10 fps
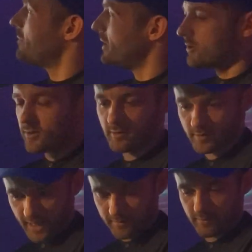image of a
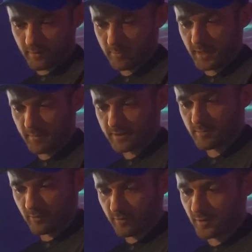acantha being
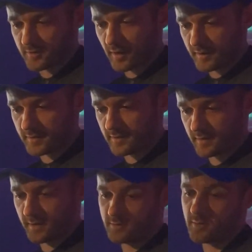metamorphosized
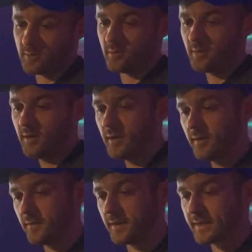into
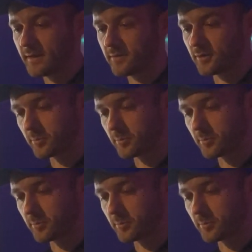the acanthus